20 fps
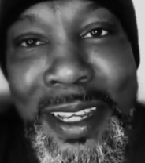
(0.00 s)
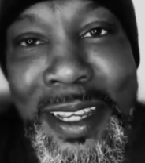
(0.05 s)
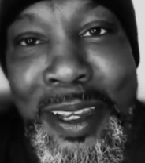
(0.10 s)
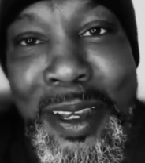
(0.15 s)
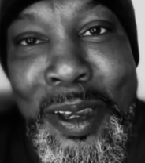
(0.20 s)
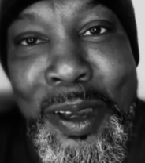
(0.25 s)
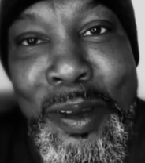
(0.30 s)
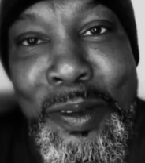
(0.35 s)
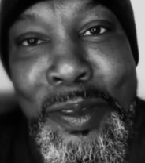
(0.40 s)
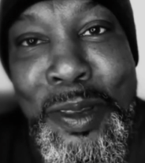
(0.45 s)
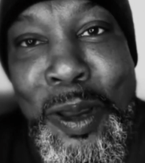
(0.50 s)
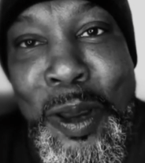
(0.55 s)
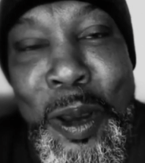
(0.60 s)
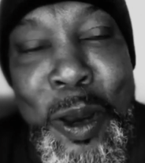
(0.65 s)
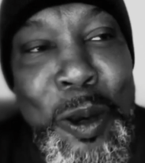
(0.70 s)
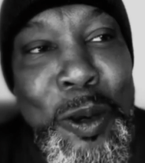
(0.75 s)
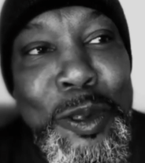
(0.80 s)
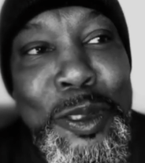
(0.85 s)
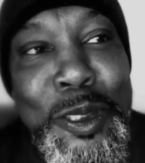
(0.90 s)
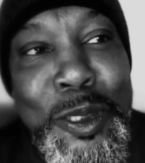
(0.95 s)
of the
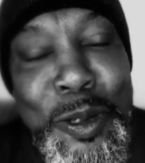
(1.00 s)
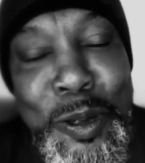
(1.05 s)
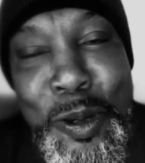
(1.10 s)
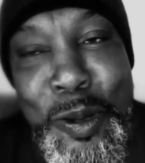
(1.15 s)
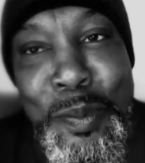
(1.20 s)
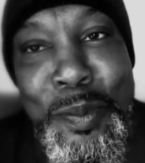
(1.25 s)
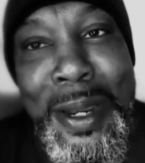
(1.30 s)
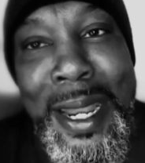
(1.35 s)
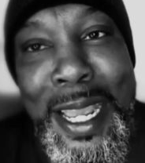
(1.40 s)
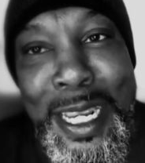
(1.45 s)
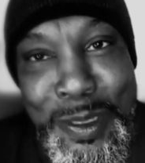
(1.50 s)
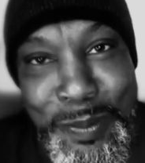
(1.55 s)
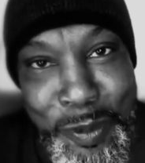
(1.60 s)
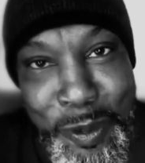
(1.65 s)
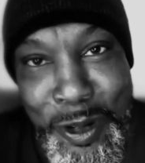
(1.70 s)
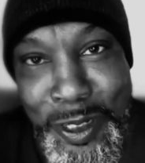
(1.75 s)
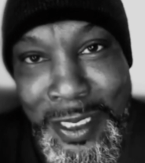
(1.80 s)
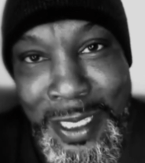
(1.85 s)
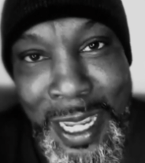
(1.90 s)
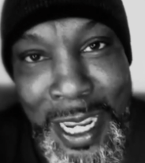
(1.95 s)
old school
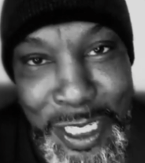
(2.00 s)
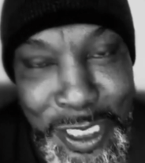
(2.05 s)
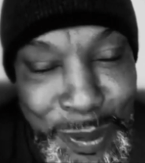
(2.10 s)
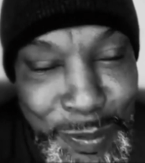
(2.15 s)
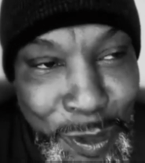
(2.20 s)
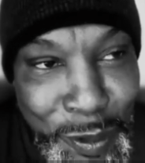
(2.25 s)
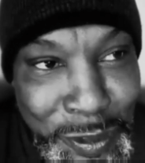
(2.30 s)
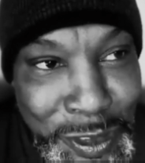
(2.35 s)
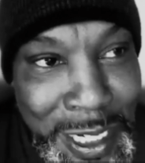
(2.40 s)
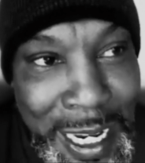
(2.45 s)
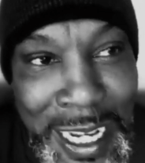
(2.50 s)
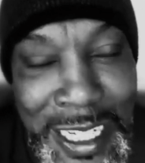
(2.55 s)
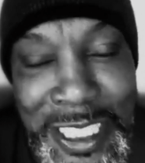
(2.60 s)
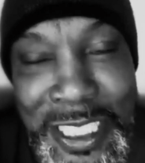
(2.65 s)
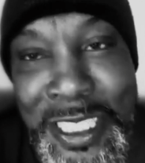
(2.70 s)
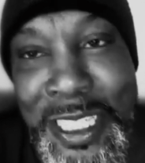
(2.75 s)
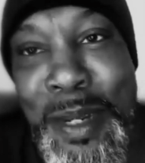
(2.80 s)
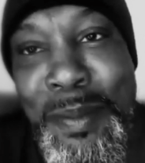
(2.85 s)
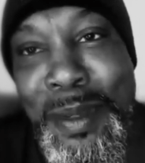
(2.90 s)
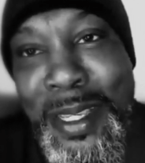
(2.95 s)
blaxploitation movie. You had
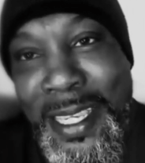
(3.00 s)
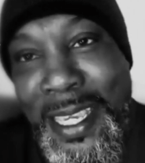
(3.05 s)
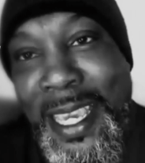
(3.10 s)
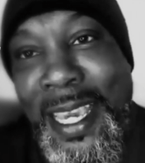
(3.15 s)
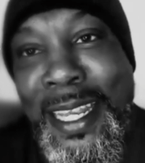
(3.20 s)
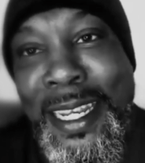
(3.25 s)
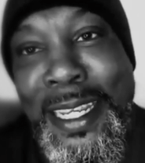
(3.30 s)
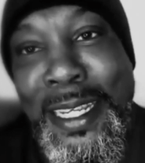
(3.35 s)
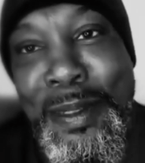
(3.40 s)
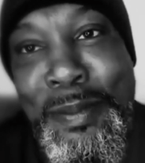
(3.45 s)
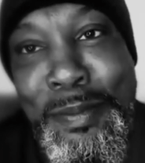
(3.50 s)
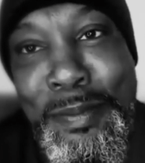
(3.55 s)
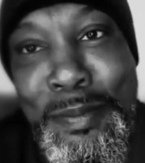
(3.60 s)
Jim Kelly,